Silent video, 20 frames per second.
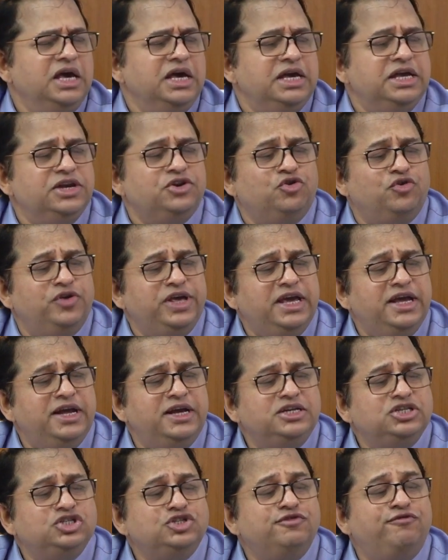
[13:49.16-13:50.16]
It
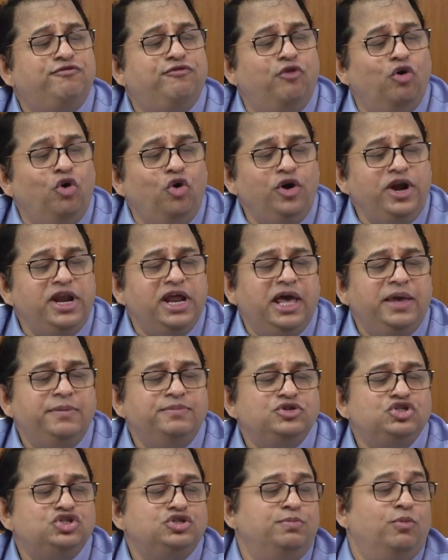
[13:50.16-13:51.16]
creates 4
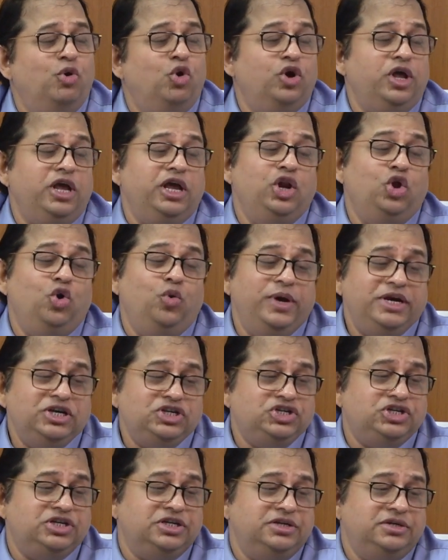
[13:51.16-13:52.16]
times more
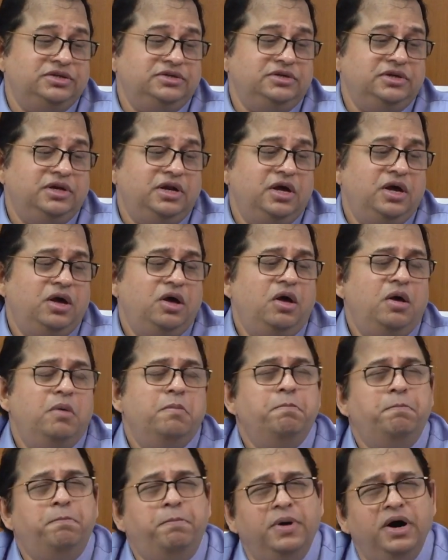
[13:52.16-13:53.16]
innovation
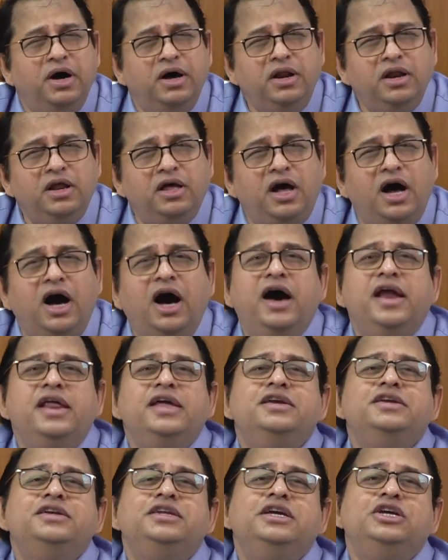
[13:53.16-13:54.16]
per
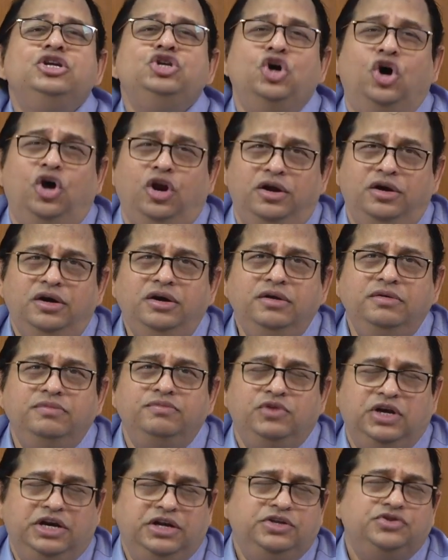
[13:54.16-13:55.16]
R&D dollar,
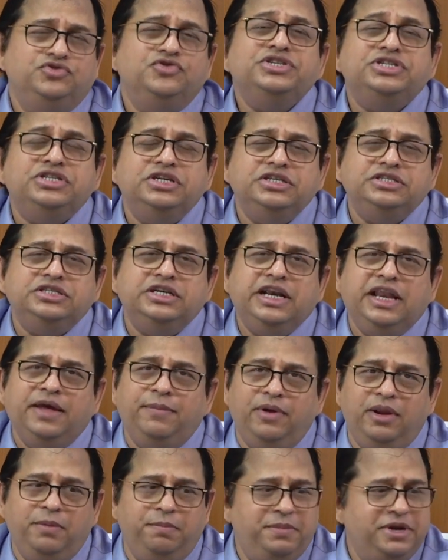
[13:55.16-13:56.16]
that is research and
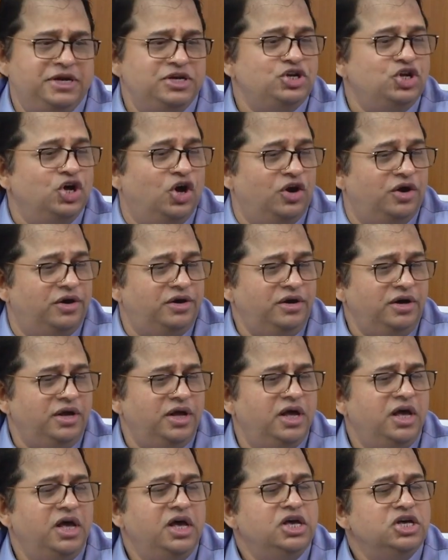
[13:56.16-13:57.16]
development dollar,
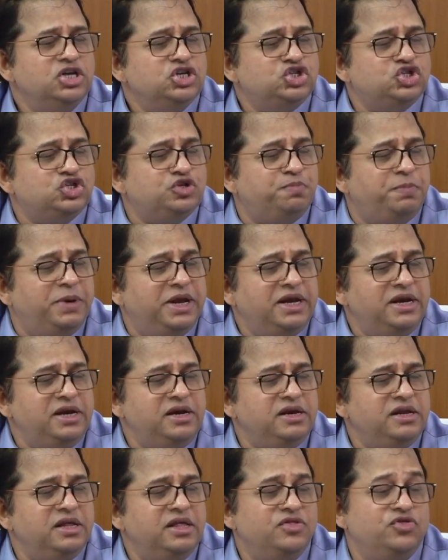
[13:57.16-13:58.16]

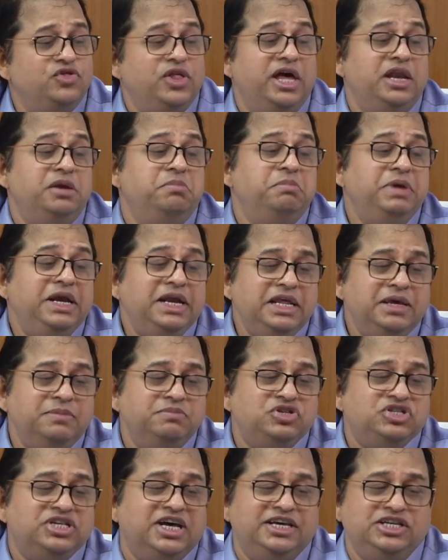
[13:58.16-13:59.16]
spent than
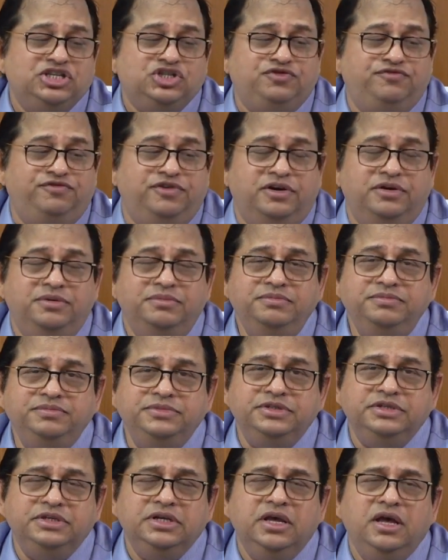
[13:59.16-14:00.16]
medium-sized
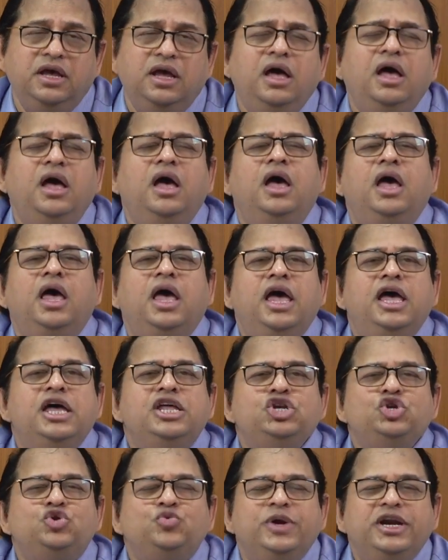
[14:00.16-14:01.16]
firms,
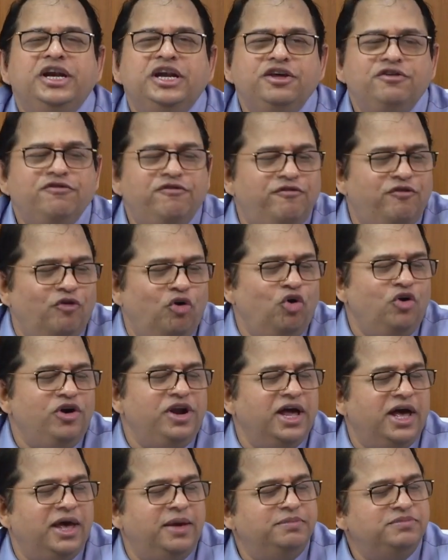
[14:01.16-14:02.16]
and 24
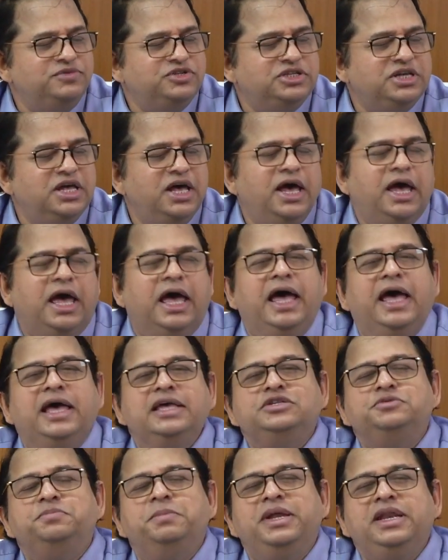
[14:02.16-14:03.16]
times
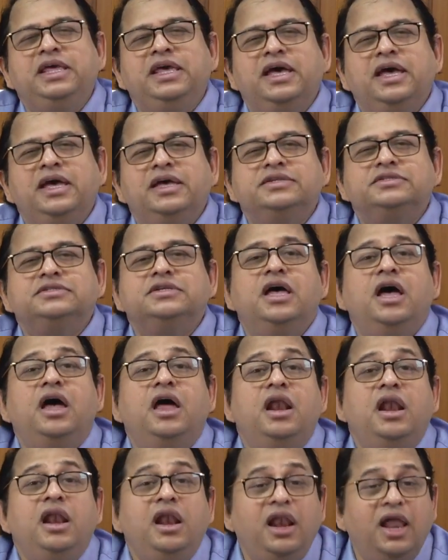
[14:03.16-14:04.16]
as many as
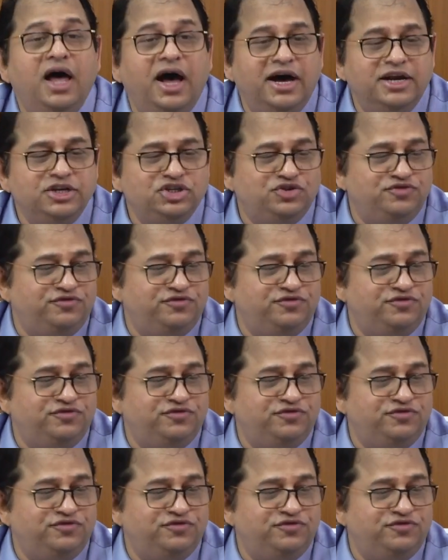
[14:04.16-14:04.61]
large